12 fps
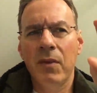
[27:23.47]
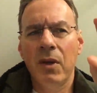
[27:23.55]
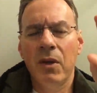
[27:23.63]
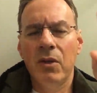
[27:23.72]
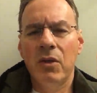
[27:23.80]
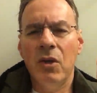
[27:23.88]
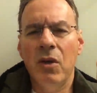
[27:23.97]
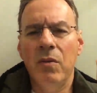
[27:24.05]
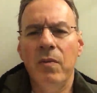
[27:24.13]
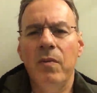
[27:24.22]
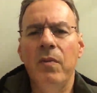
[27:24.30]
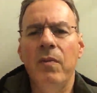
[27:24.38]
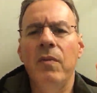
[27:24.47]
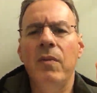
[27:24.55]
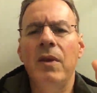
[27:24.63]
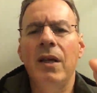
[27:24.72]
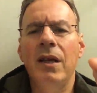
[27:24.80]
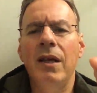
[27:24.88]
So
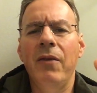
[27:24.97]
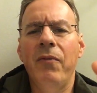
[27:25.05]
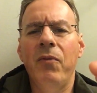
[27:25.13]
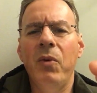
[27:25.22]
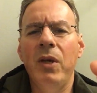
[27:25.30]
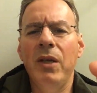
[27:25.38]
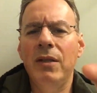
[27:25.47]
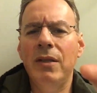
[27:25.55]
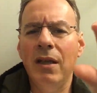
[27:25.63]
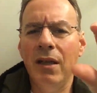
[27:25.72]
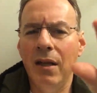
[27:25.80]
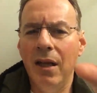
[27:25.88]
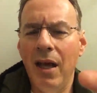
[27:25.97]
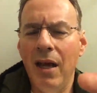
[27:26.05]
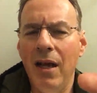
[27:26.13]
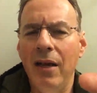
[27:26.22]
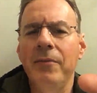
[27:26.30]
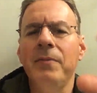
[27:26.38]
if we tell a
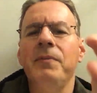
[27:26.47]
lie,